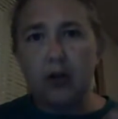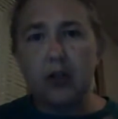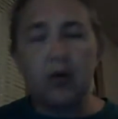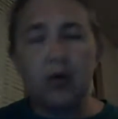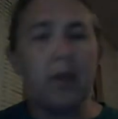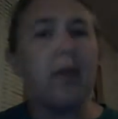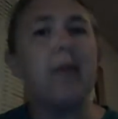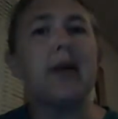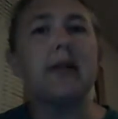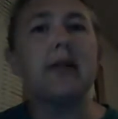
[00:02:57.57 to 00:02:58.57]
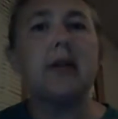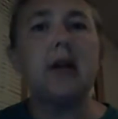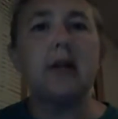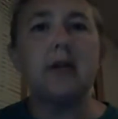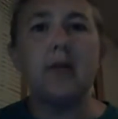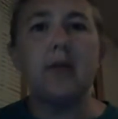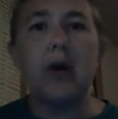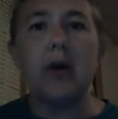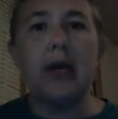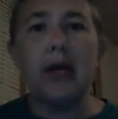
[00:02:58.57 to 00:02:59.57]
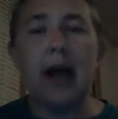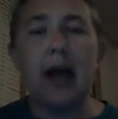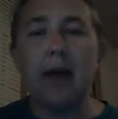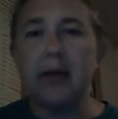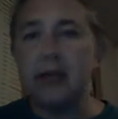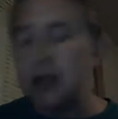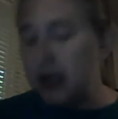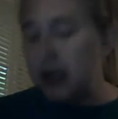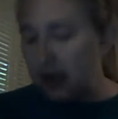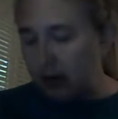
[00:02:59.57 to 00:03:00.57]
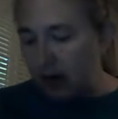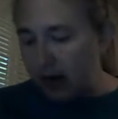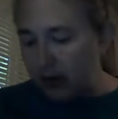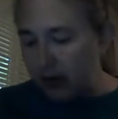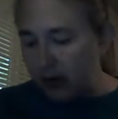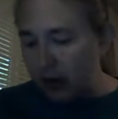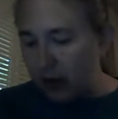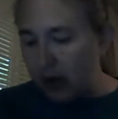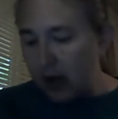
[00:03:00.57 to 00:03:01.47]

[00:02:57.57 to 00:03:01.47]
doing my best to get into the better eating habits and eating a lot healthier.